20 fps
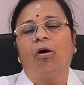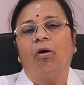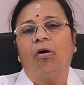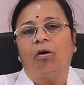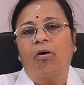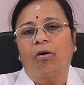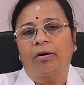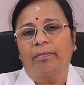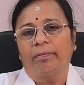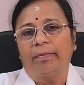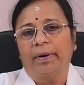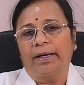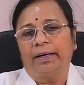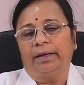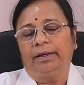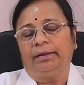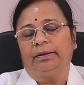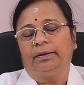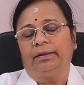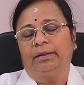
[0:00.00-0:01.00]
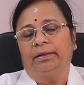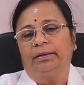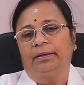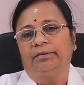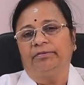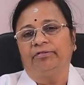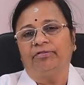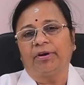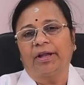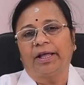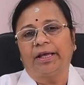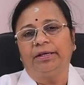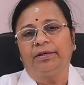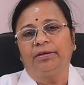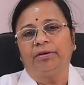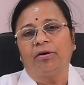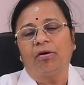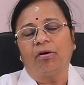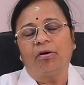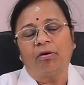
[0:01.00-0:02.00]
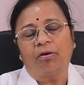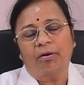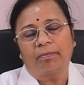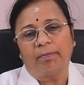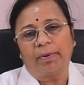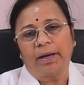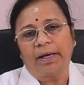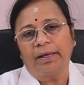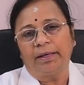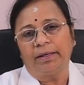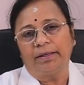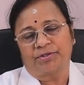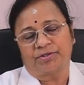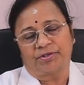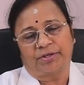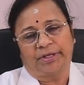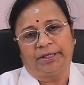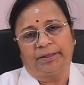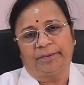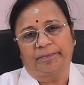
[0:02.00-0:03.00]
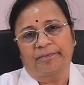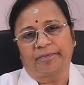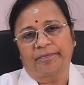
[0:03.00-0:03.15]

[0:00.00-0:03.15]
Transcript: or by flight or by train.